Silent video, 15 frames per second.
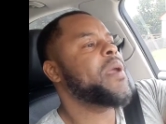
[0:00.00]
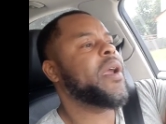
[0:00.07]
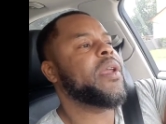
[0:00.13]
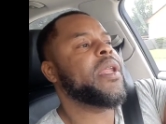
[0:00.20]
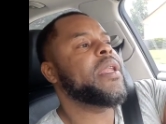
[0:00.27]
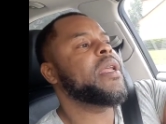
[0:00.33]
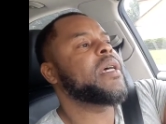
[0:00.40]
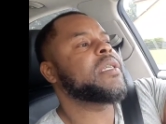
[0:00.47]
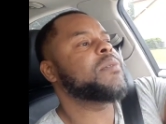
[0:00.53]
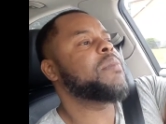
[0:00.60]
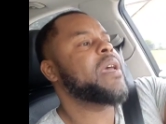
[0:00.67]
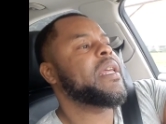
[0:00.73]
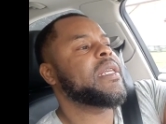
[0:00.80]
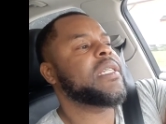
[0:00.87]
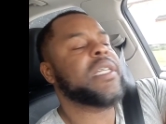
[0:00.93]
bigger than us,
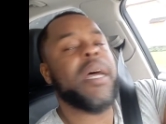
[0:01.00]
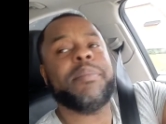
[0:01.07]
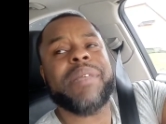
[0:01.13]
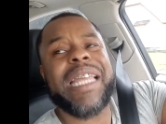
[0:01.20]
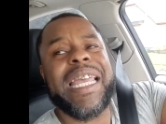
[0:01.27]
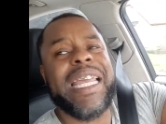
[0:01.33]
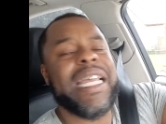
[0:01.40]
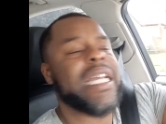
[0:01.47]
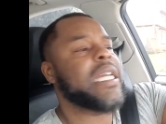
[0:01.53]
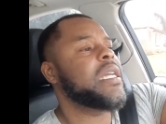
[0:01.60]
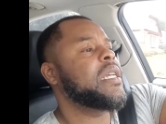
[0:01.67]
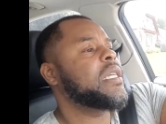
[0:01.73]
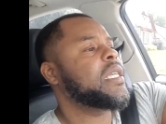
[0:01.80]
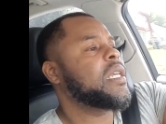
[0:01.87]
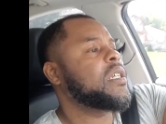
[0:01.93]
man. There's something
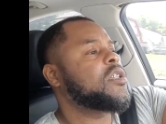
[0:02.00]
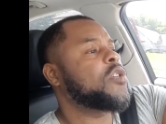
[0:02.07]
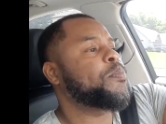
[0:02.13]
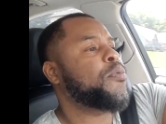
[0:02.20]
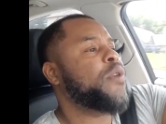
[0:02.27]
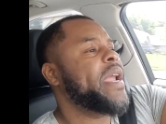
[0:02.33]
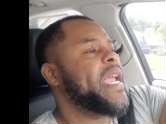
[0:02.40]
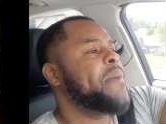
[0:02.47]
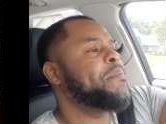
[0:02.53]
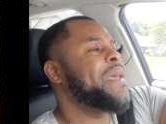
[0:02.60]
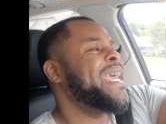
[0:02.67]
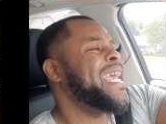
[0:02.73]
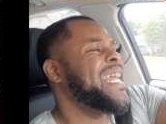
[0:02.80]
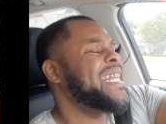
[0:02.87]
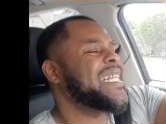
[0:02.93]
supreme
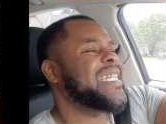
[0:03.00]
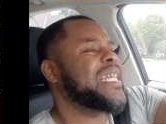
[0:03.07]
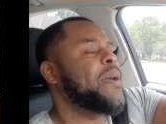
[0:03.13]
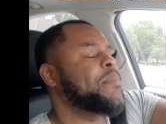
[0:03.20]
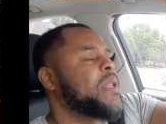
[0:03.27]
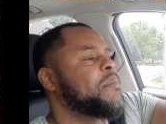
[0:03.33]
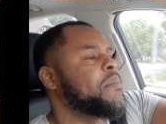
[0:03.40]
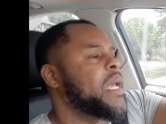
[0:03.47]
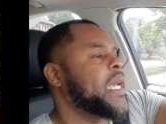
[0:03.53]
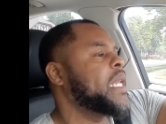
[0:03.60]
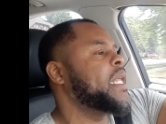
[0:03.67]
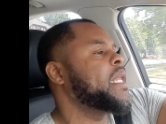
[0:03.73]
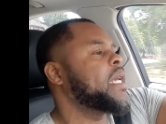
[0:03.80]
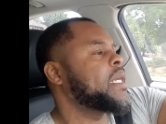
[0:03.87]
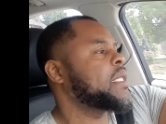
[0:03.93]
being is something bigger
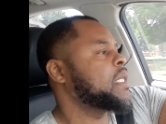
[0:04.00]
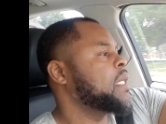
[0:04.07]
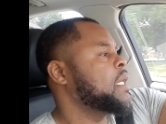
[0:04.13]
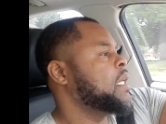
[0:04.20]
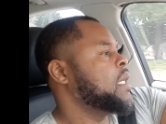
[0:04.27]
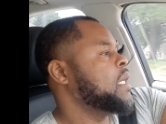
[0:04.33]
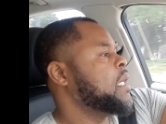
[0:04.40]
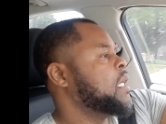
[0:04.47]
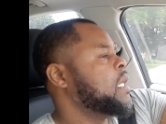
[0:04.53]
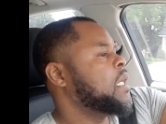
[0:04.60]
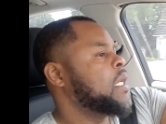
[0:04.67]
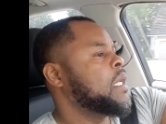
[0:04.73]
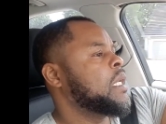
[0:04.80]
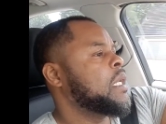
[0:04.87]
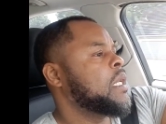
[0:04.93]
than us.
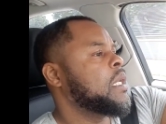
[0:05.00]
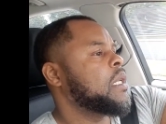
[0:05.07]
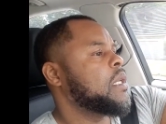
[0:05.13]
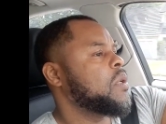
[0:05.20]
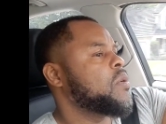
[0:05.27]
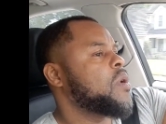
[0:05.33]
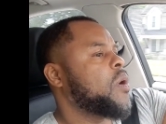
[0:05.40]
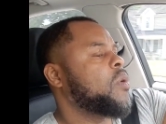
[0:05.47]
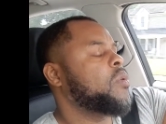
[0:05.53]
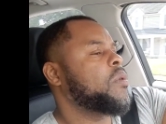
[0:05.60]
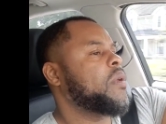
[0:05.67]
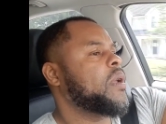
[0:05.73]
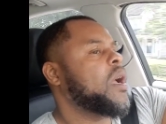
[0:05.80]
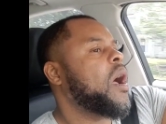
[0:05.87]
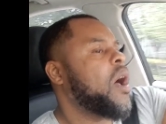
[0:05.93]
You know,
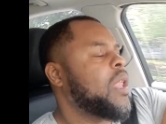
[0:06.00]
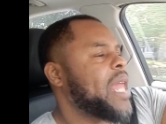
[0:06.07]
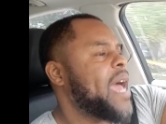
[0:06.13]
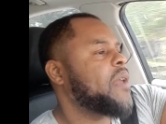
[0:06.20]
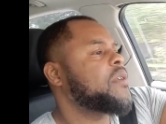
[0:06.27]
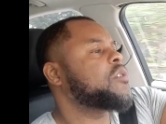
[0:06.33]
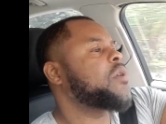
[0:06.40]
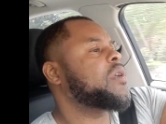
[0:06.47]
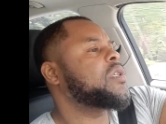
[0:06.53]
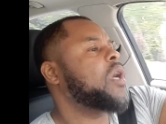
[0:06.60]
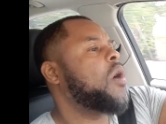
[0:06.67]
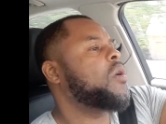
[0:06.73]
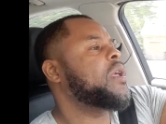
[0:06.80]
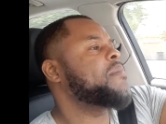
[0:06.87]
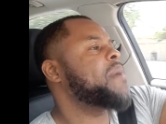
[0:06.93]
call out and start
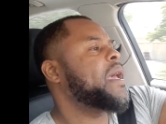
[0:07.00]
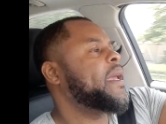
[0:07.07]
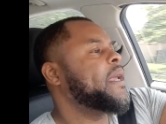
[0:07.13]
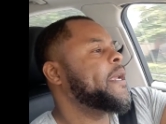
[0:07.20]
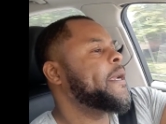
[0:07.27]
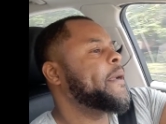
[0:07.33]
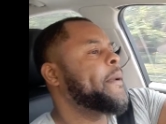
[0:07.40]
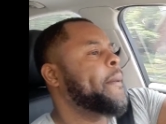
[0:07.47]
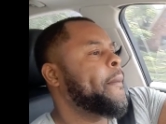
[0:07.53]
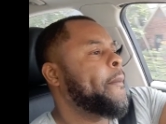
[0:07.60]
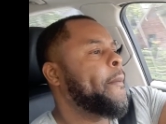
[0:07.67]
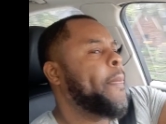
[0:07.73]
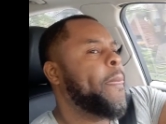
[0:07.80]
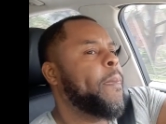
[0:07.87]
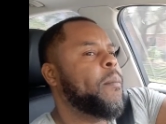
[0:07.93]
talking, man.
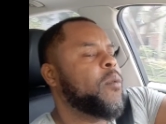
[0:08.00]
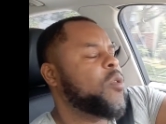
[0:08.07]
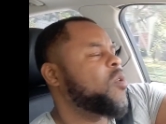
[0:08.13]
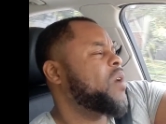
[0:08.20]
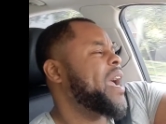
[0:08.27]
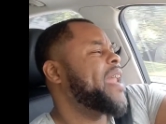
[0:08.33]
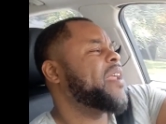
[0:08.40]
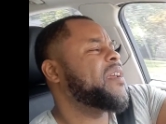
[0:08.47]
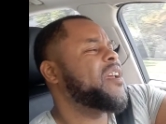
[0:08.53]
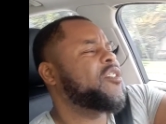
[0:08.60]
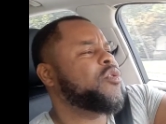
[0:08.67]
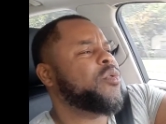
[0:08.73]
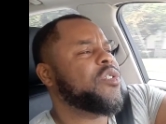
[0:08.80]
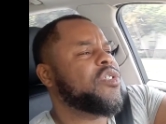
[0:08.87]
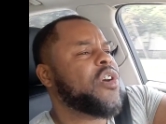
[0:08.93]
You don't gotta
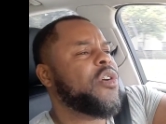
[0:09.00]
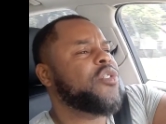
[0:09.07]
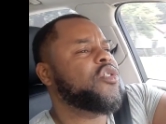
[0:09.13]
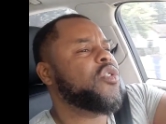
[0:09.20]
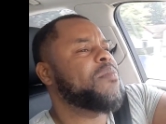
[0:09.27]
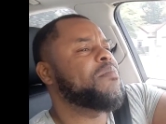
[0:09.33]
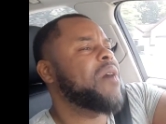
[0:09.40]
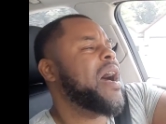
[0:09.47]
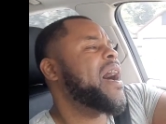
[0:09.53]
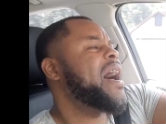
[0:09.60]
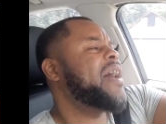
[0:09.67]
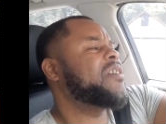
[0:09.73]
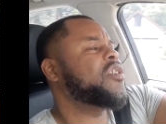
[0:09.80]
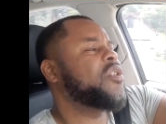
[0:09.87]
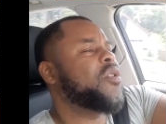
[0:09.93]
enter a church or a
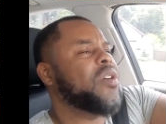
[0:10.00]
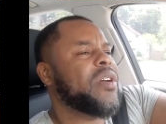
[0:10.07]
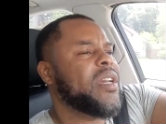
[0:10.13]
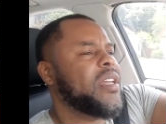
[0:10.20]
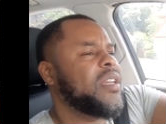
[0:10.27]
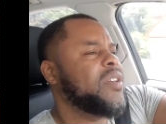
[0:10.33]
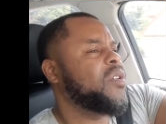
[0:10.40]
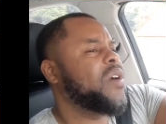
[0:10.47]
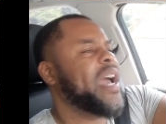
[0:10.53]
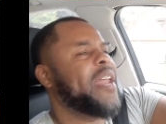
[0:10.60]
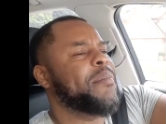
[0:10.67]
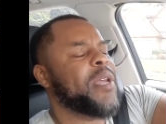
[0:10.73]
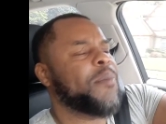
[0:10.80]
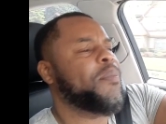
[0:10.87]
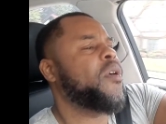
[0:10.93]
mosque or any. You don't
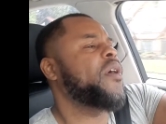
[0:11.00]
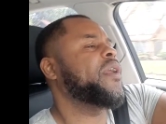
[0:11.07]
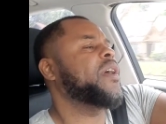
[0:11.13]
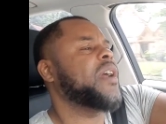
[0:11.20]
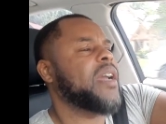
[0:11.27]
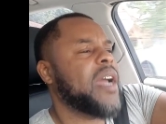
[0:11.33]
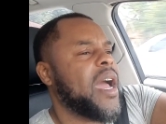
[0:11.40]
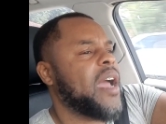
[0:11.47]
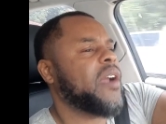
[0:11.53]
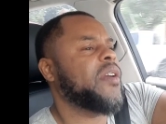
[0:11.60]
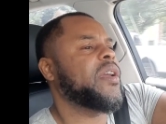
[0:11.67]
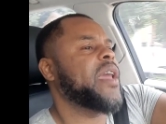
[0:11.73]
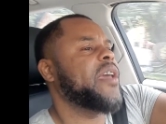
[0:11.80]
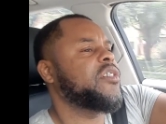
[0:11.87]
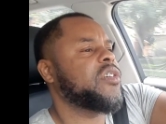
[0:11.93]
gotta be a part of a
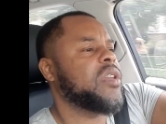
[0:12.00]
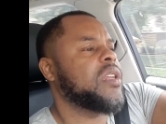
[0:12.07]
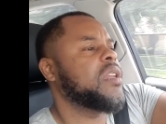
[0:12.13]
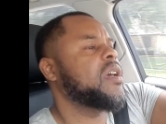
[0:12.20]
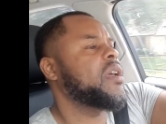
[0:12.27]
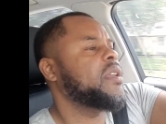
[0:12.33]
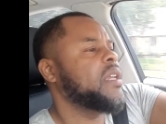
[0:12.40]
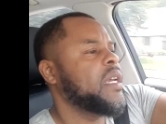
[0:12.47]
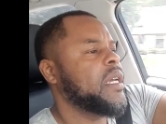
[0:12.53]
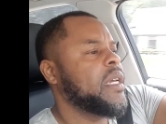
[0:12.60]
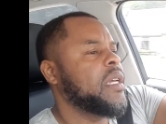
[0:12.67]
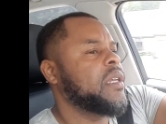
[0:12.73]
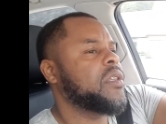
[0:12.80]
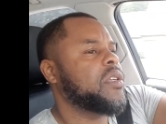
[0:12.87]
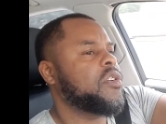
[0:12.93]
congregation or
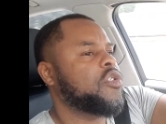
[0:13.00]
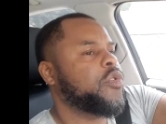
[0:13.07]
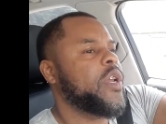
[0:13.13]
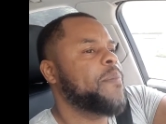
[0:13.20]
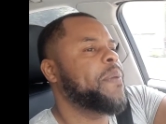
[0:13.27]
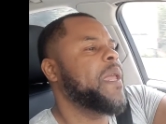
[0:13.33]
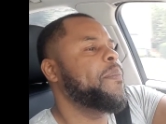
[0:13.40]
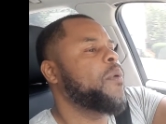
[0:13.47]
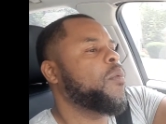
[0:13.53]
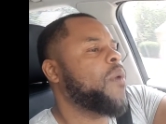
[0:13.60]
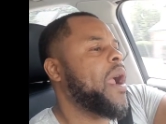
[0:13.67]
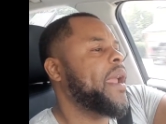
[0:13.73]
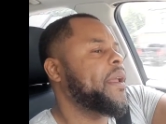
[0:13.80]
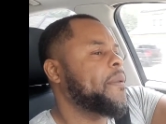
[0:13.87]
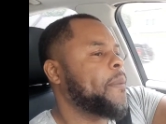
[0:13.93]
nothing. Just treat people
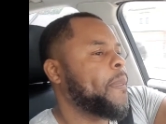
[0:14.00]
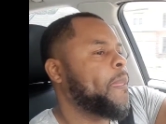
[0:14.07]
right.